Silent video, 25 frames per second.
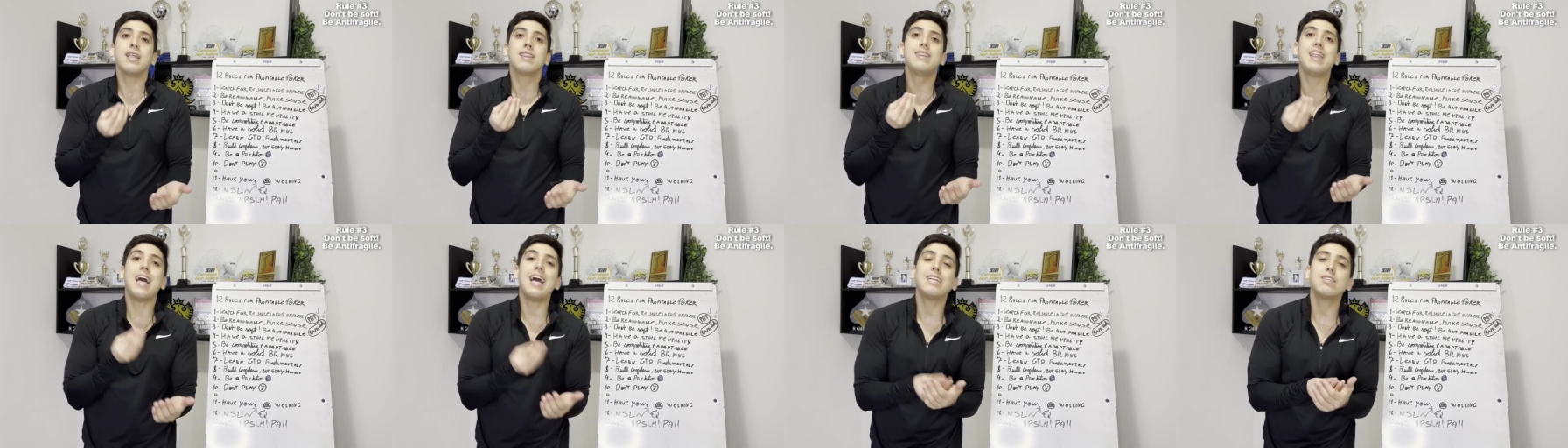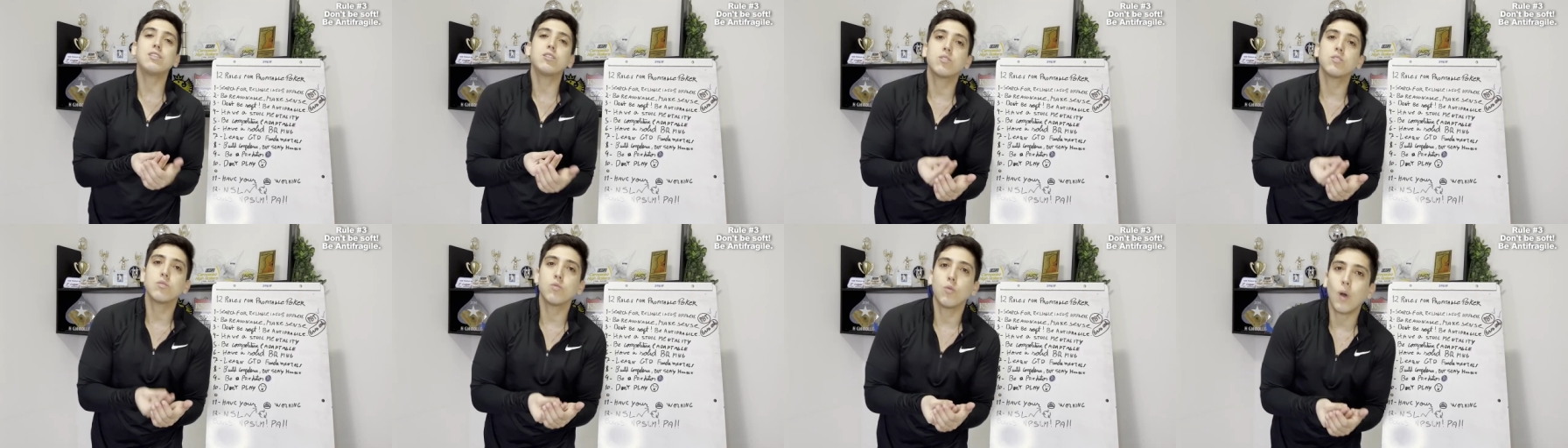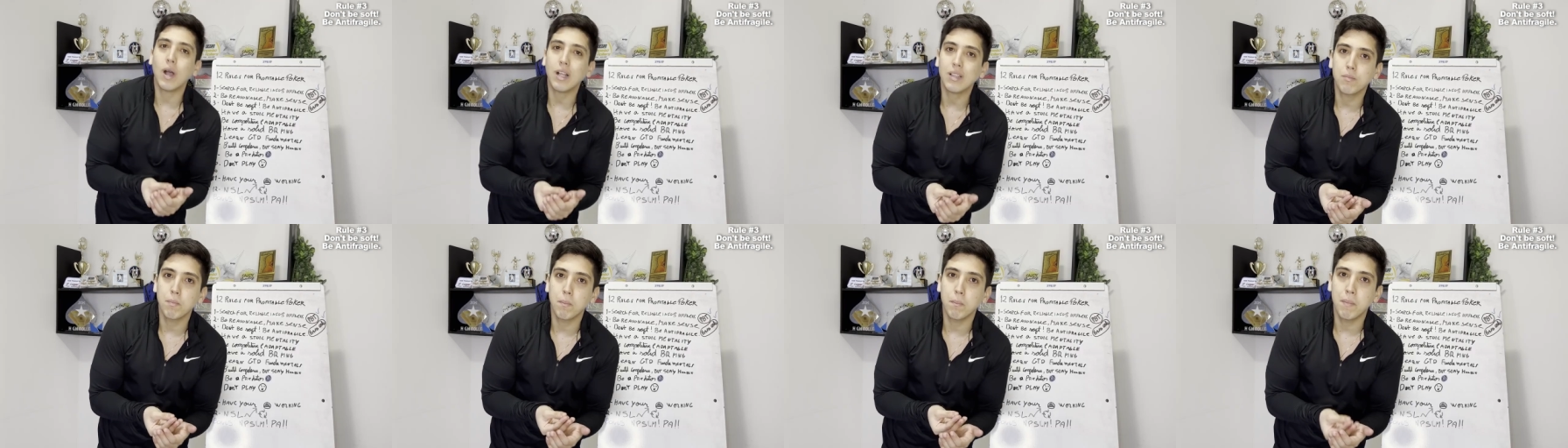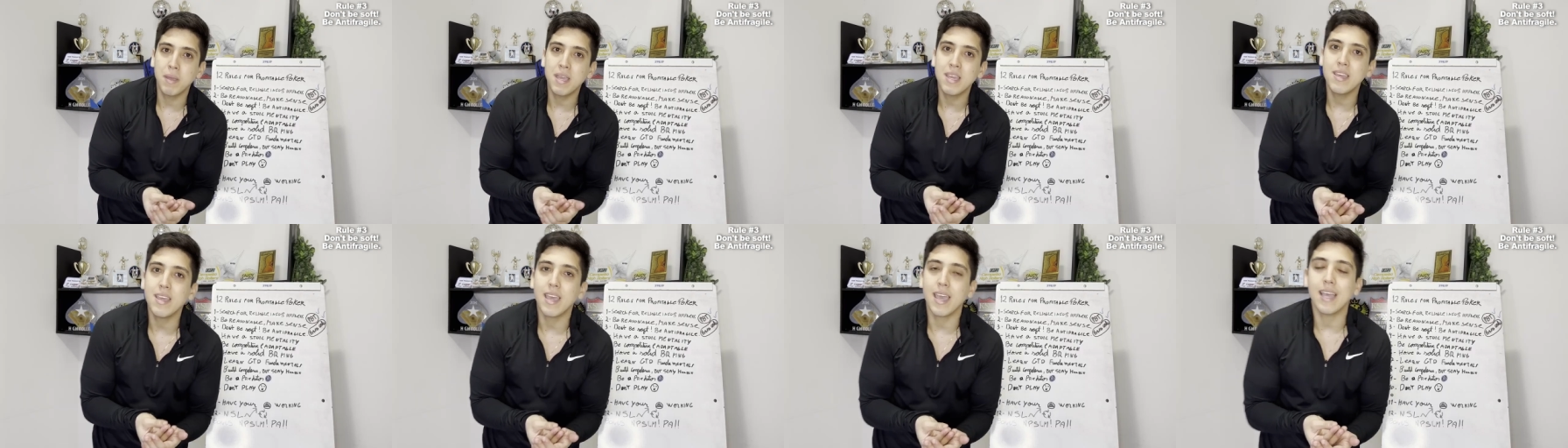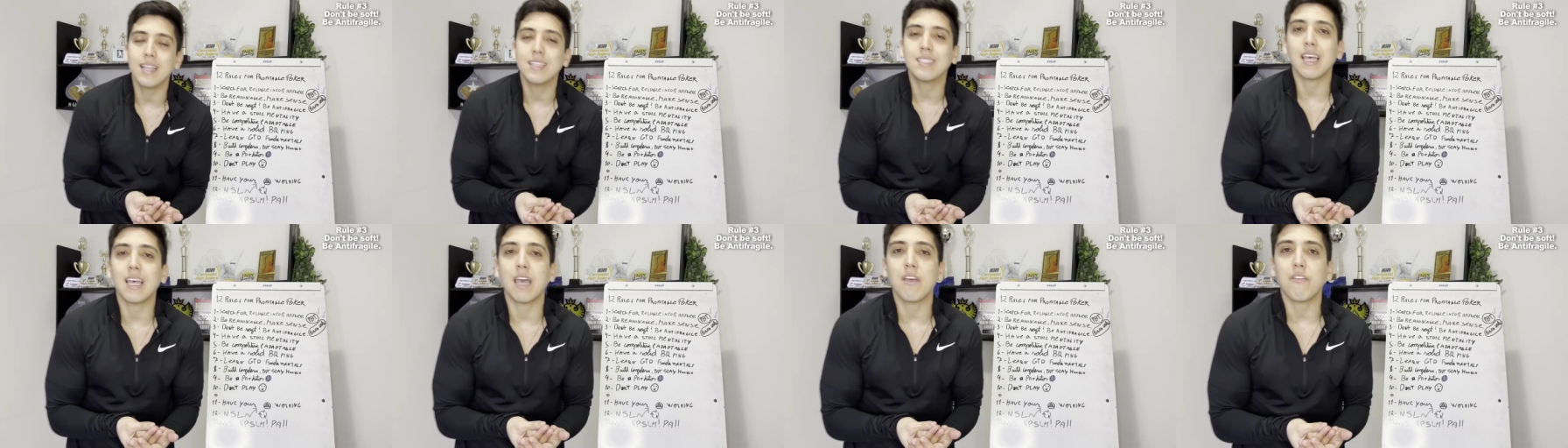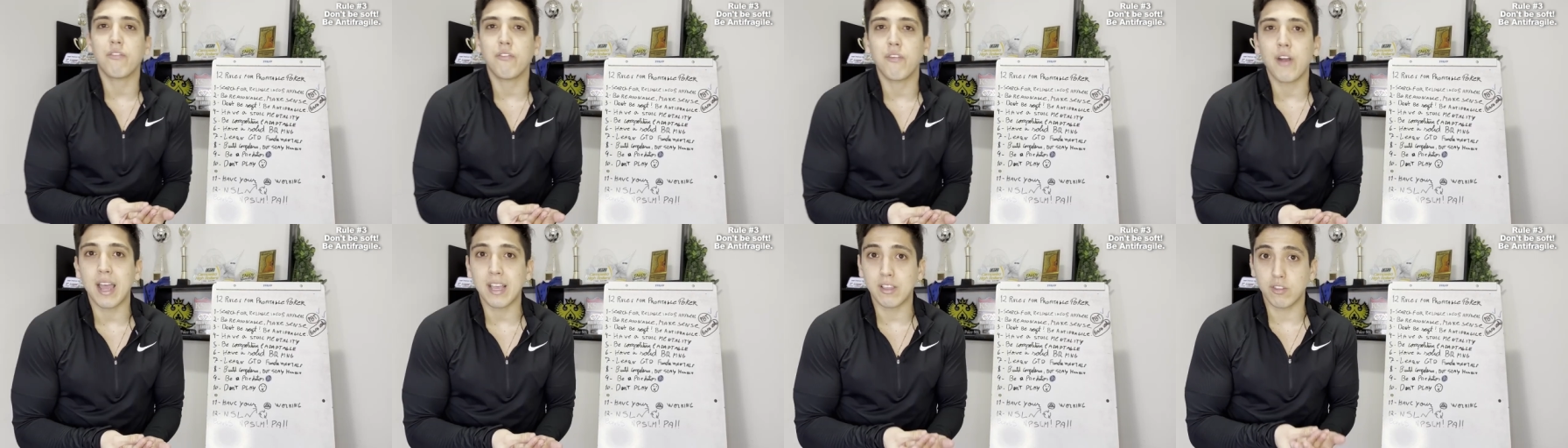That's what being
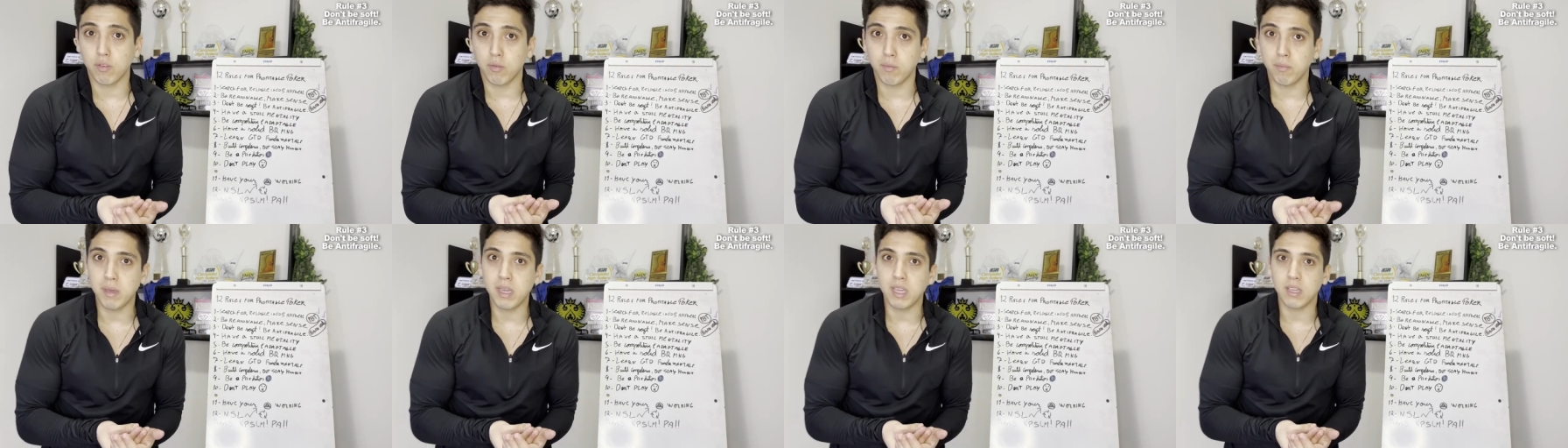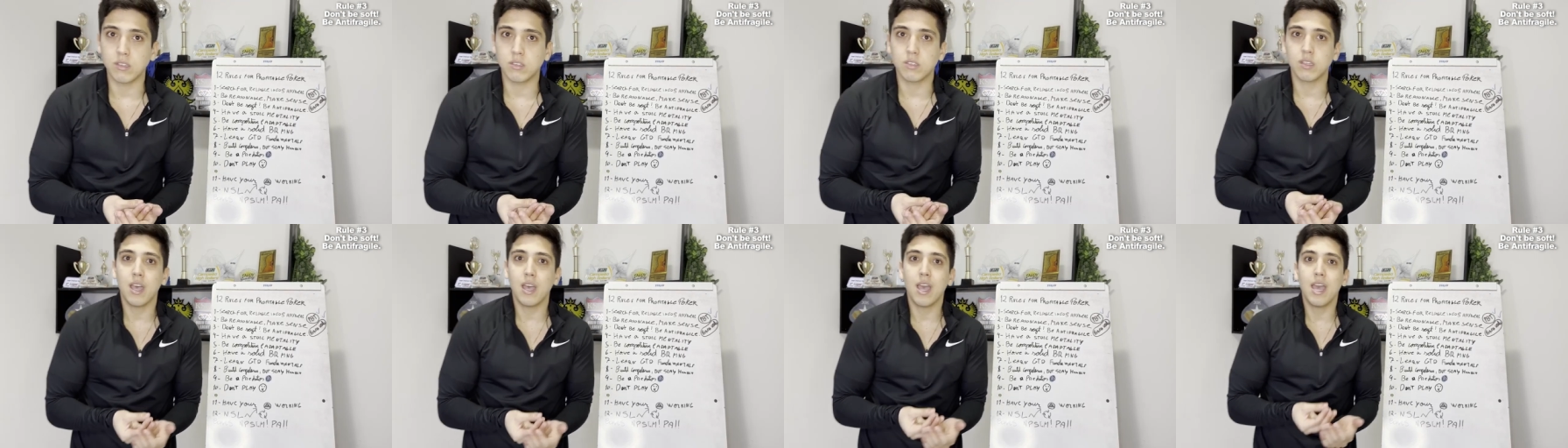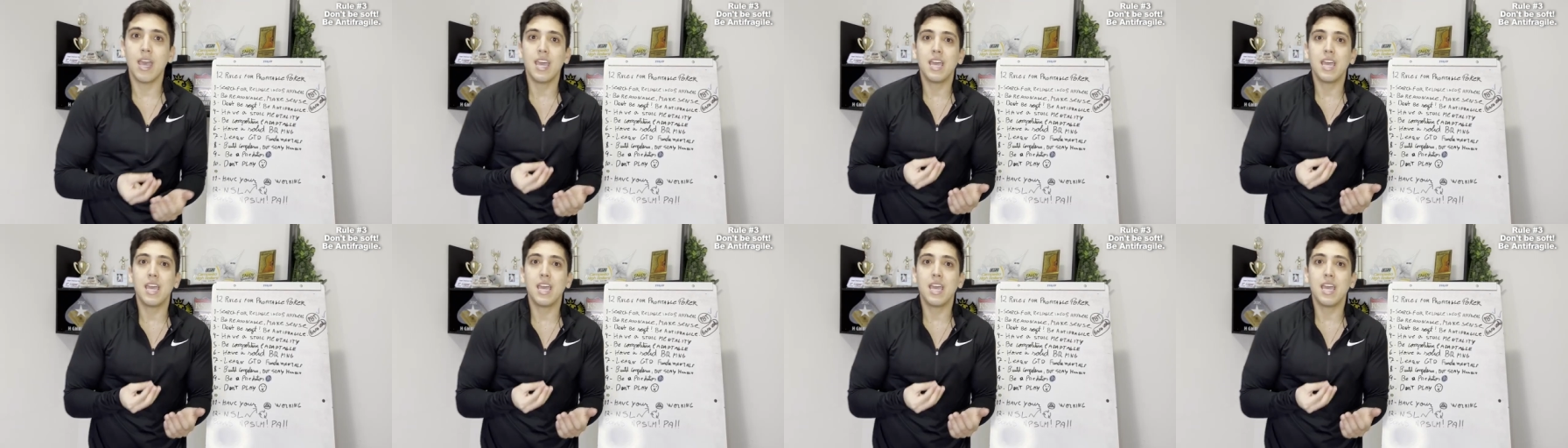anti-fragile means.